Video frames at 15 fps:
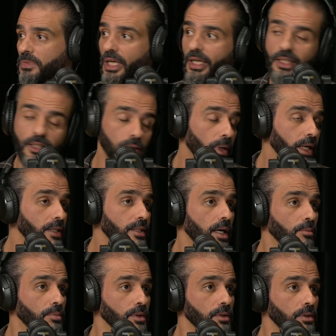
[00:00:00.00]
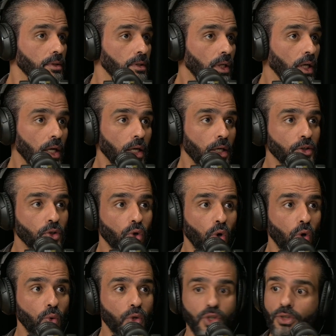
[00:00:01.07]
leading by examples. You're
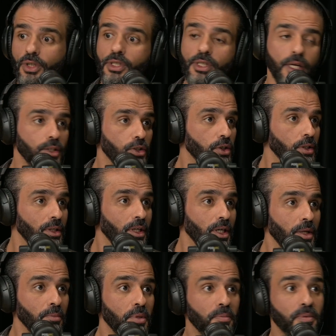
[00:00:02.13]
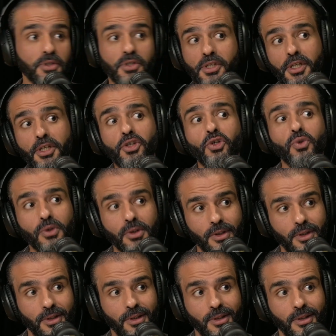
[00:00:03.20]
always on the stage. People see you
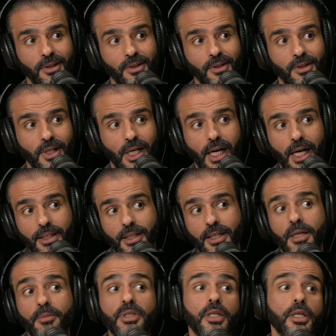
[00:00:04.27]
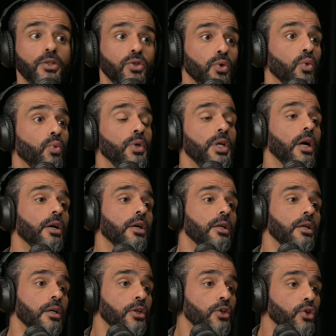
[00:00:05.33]
and they imitate you. We
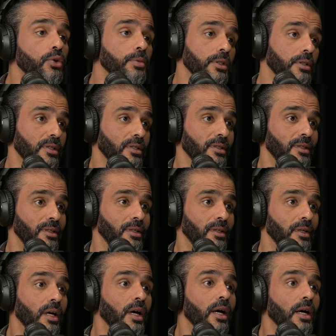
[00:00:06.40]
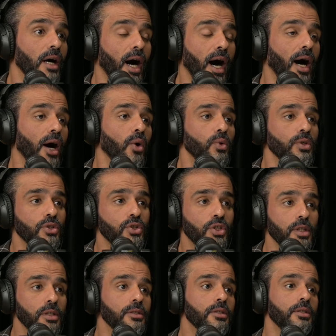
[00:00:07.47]
are humans. How
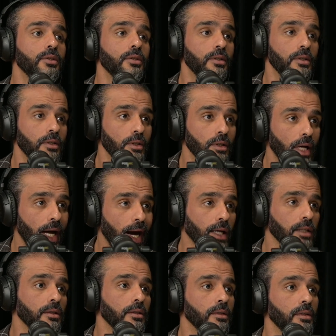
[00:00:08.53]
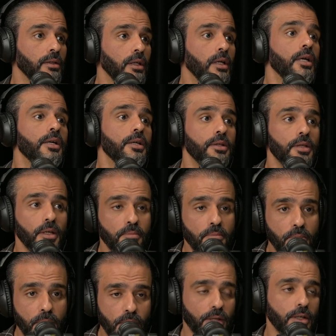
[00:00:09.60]
children act, they
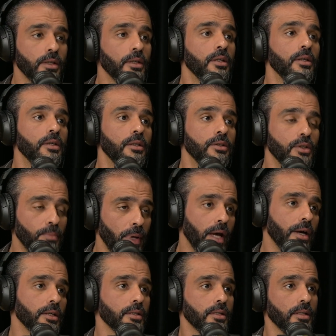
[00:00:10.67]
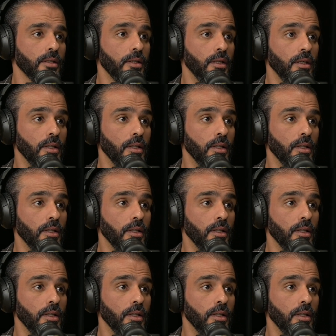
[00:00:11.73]
mirror their parents.